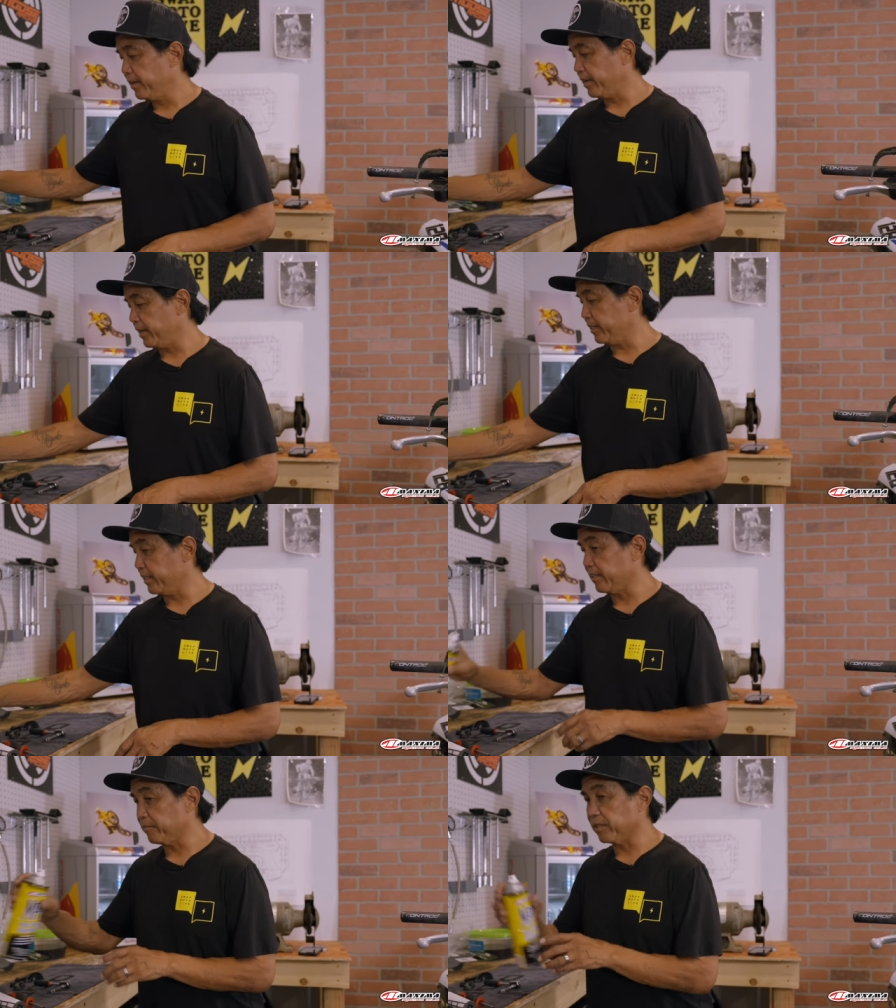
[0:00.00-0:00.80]

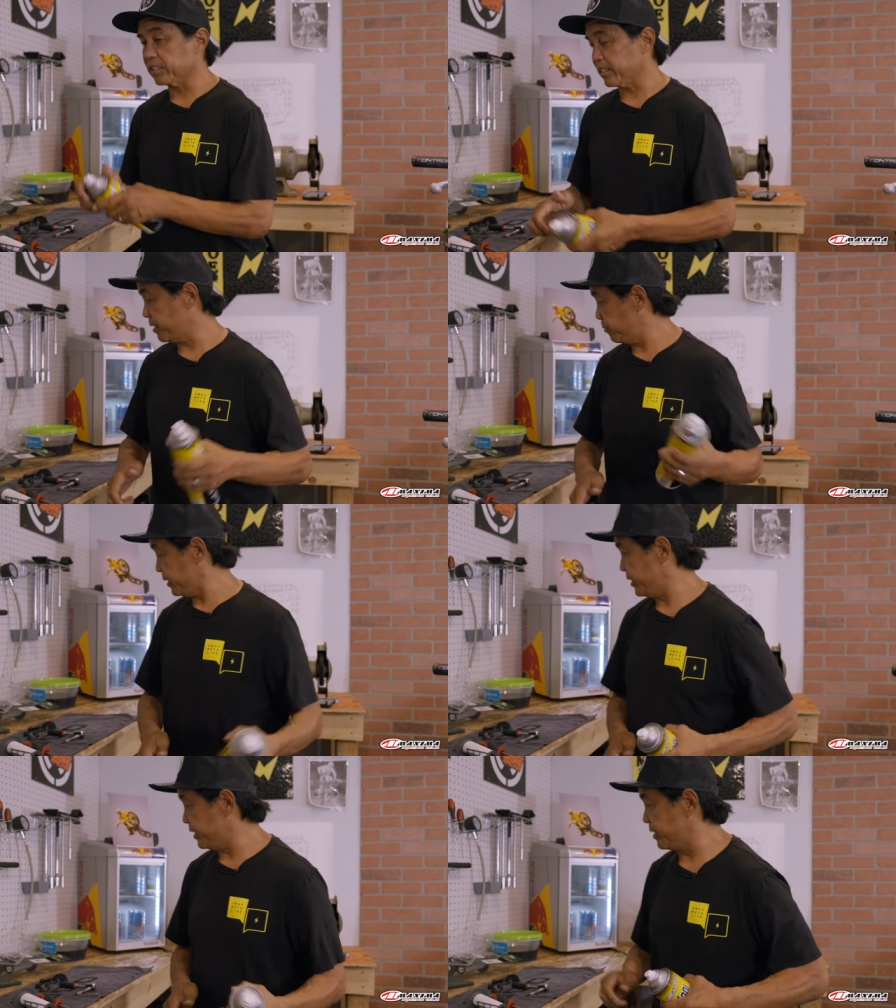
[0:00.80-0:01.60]
And much like we
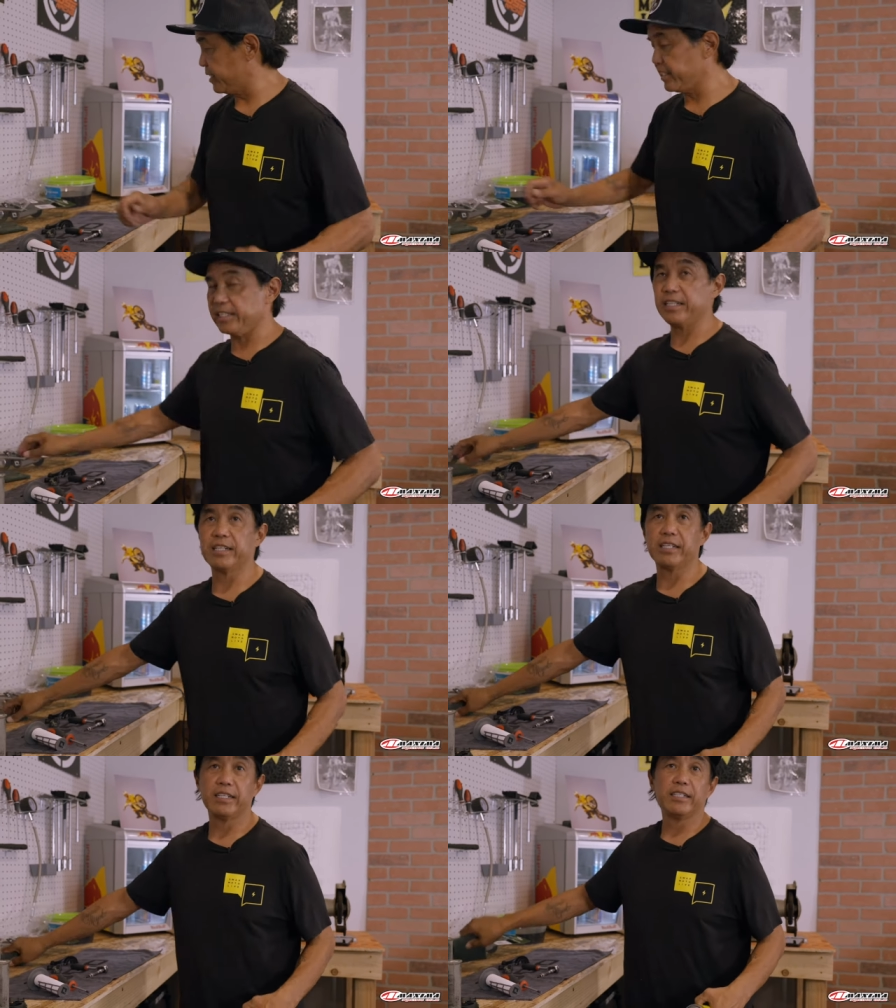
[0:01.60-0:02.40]
did the
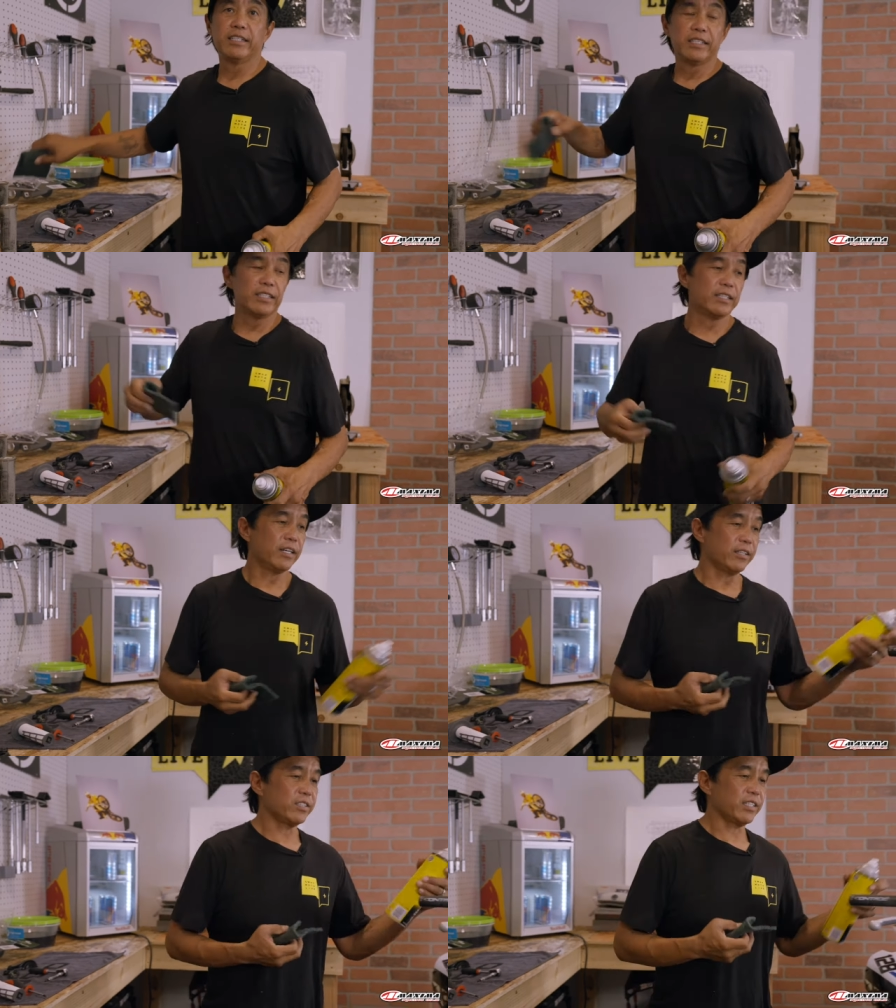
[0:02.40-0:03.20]

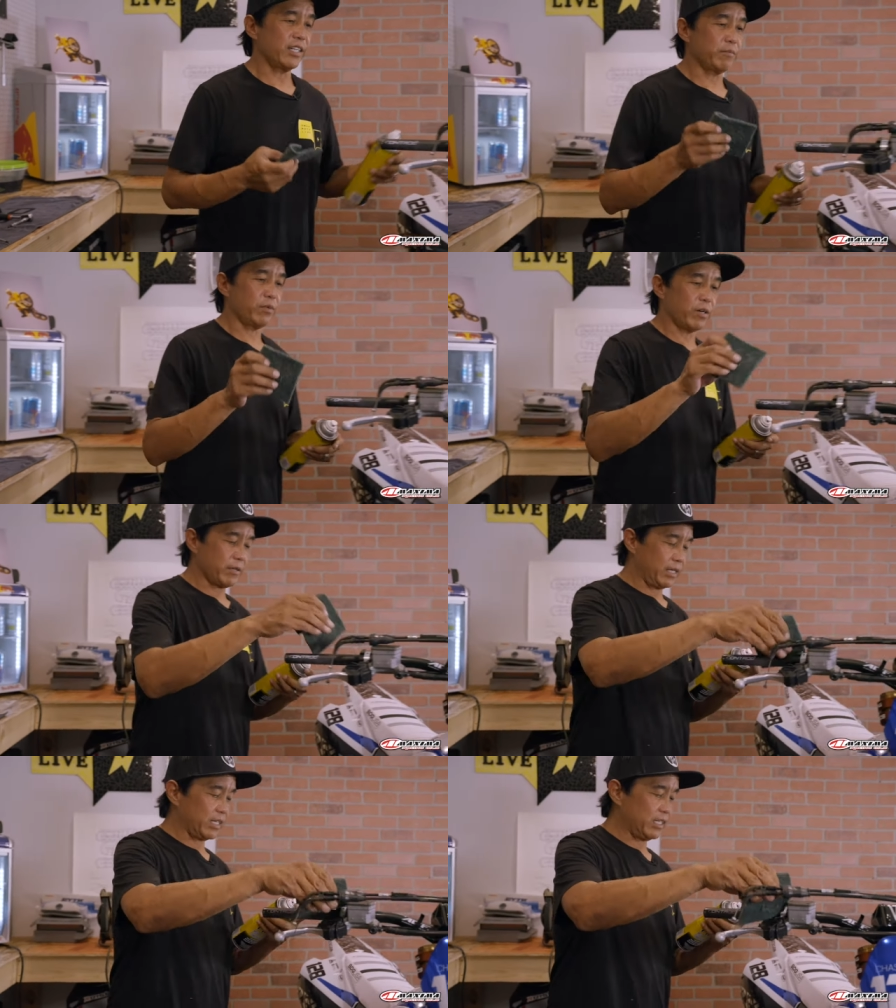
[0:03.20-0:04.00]
other side of the bar,
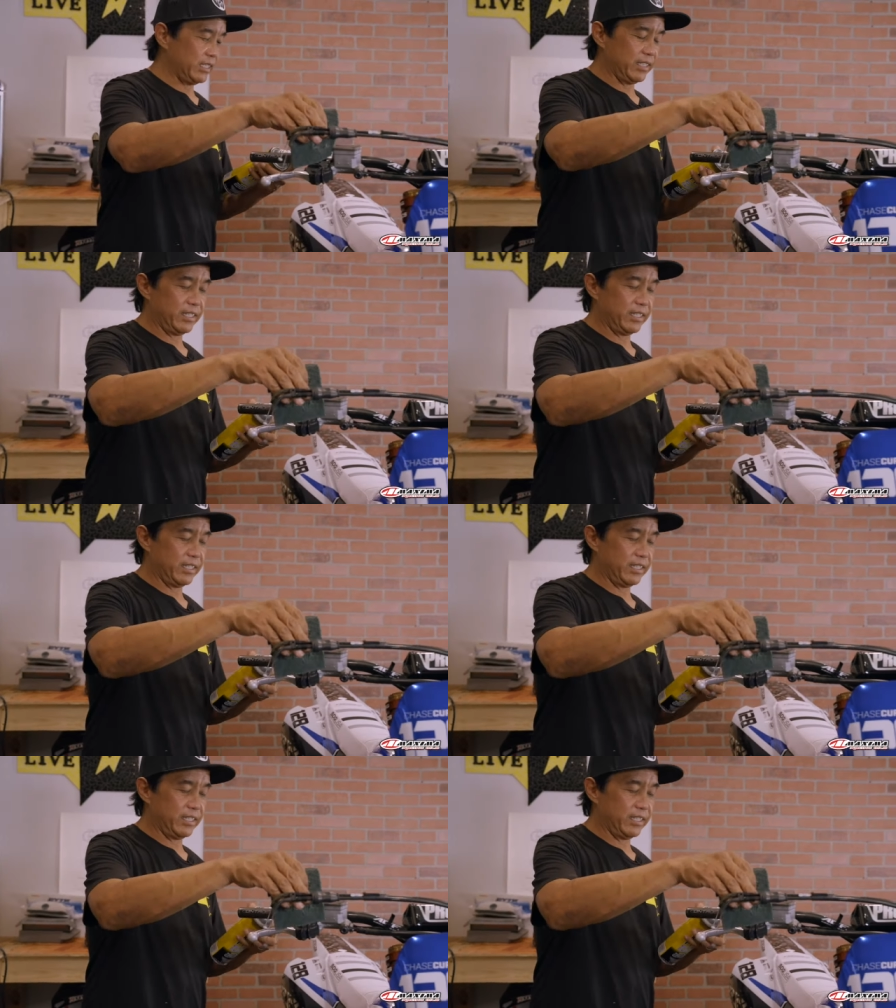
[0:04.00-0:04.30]
we gotta clean it